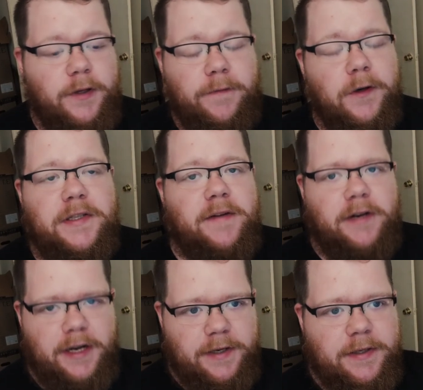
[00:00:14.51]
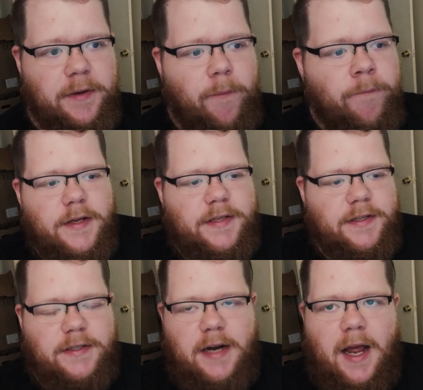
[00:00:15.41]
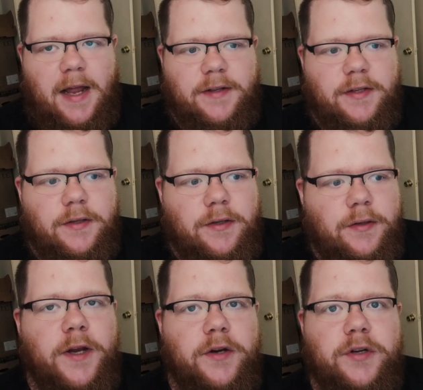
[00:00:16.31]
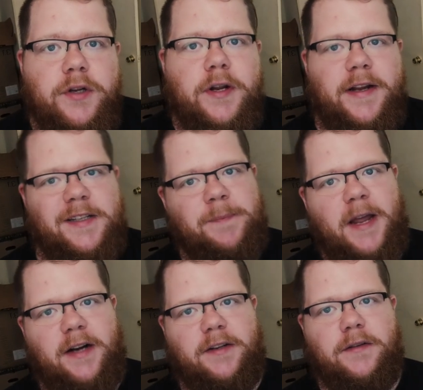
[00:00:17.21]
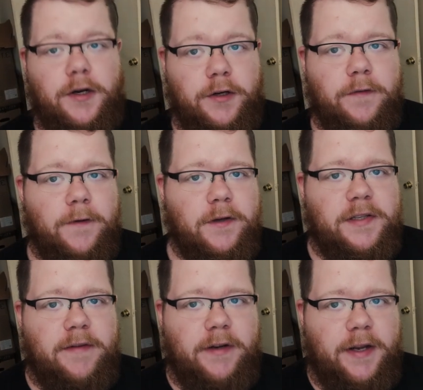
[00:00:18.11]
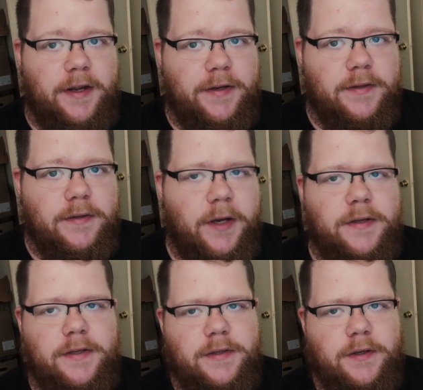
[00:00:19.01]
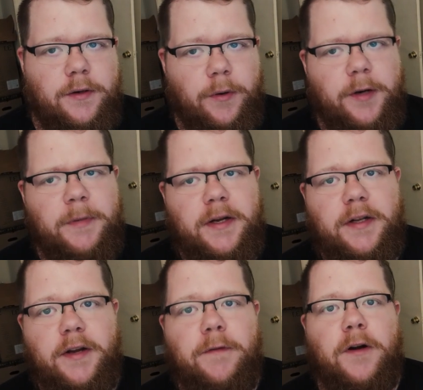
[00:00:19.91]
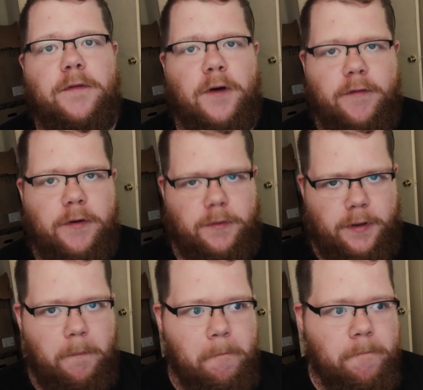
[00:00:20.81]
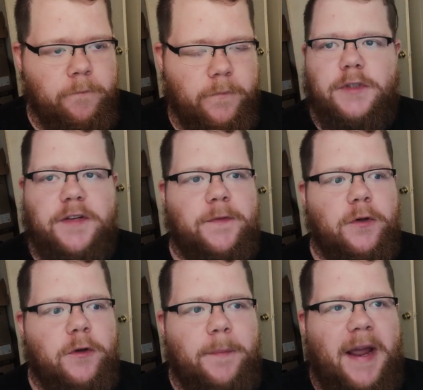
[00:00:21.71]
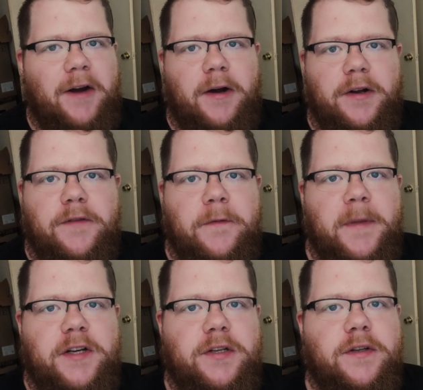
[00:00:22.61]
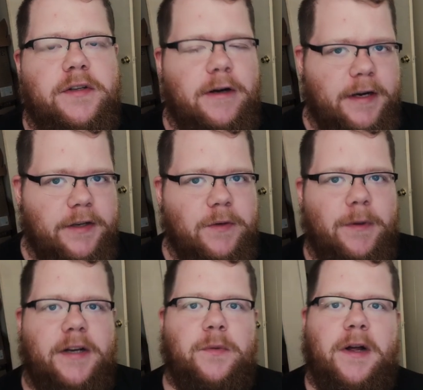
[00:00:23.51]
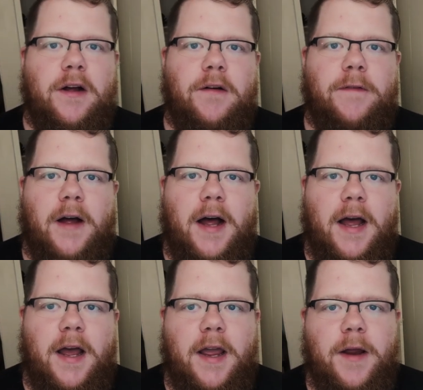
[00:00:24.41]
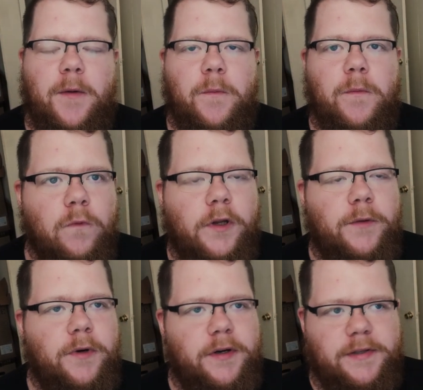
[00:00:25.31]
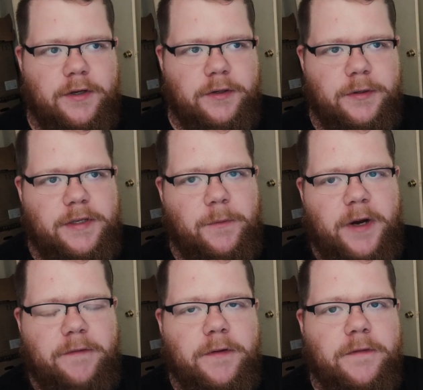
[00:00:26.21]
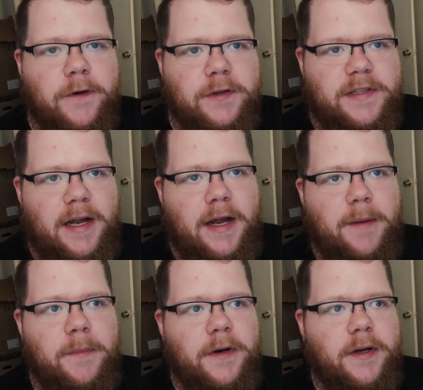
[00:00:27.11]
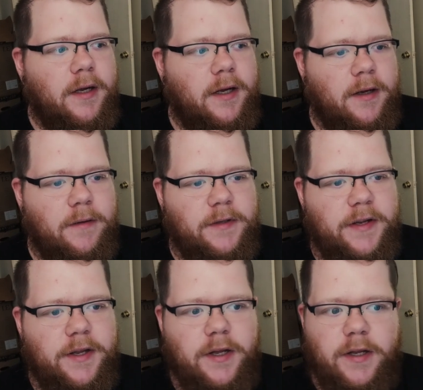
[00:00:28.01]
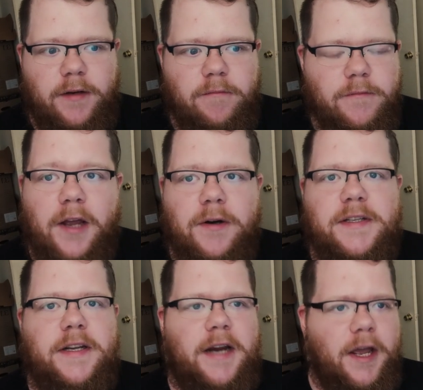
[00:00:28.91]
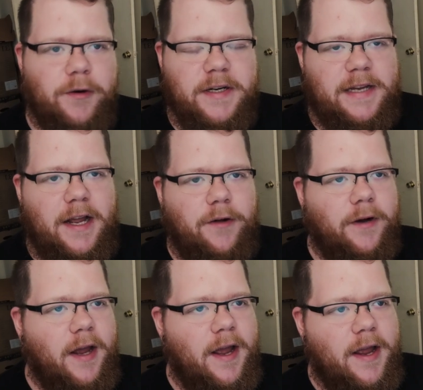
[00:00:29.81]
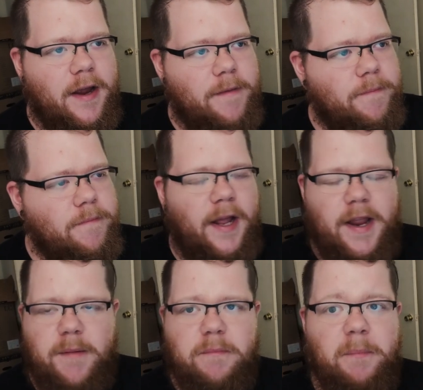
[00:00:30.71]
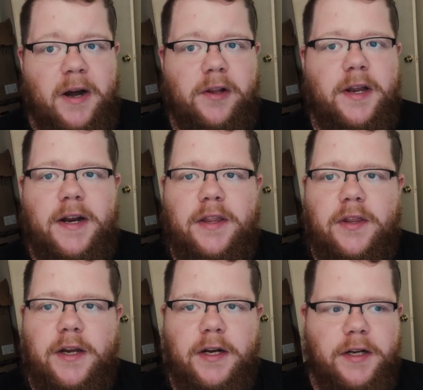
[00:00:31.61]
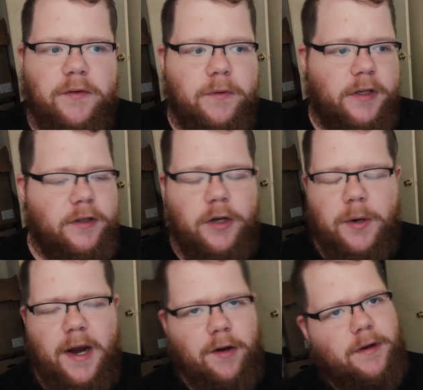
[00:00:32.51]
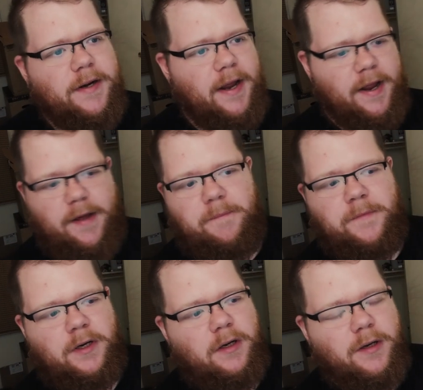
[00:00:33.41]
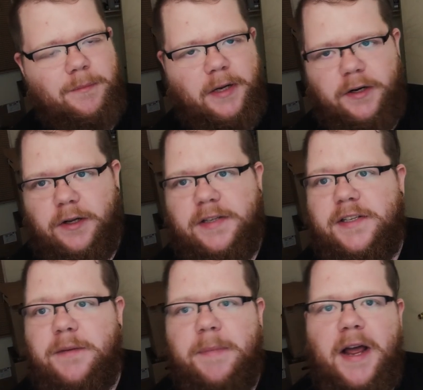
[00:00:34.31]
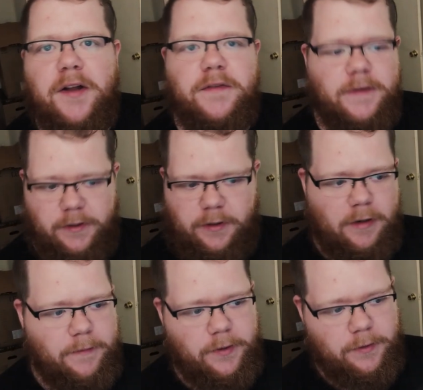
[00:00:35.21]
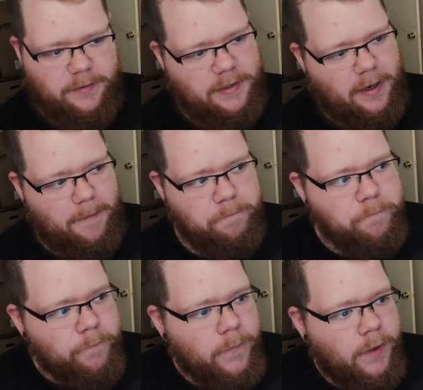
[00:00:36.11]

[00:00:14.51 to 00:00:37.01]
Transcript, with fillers: in the first seven days. This is not what you should expect on your first seven days because it's going to be different for everyone just for a little background information, starting in 2012, I really wanted to start losing weight for the first time. Uh, did calories in, calories out. I ate barely anything, did a really low calorie diet. Might have lost 10 pounds, felt awful the whole time.